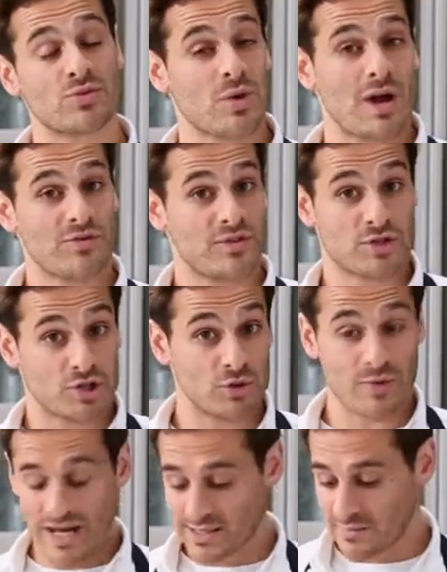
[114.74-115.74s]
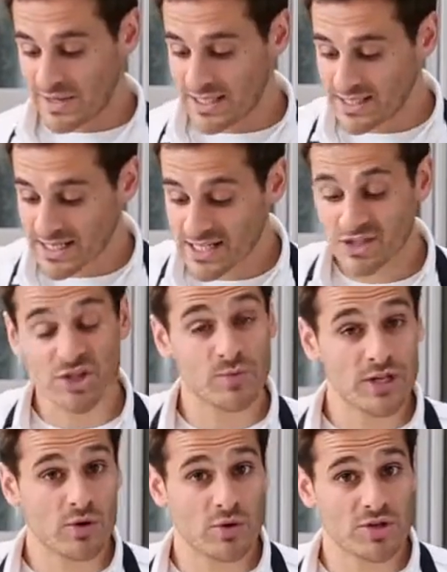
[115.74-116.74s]
throughout the 2 recipes, and it's
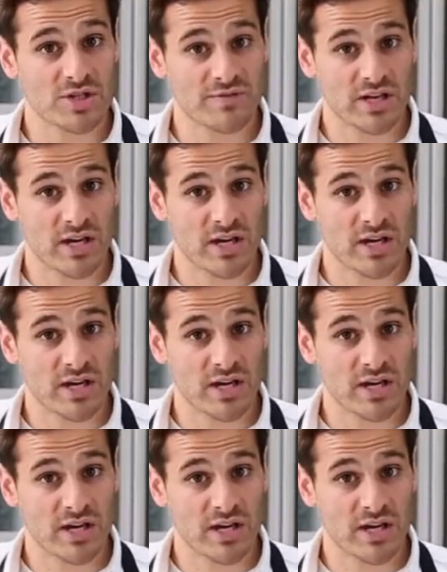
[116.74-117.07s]
3/4